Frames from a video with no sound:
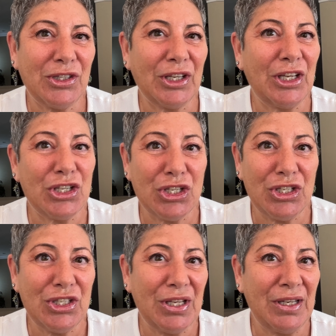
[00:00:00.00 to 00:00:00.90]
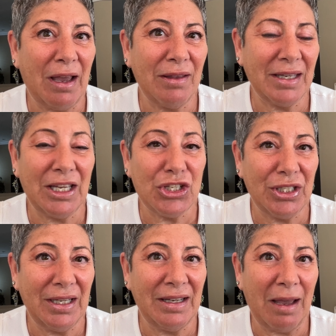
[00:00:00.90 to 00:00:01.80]
the kitchens had not, the kitchen
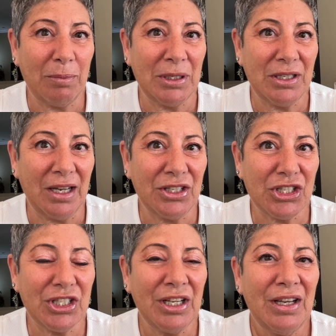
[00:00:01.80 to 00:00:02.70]
had not been touched.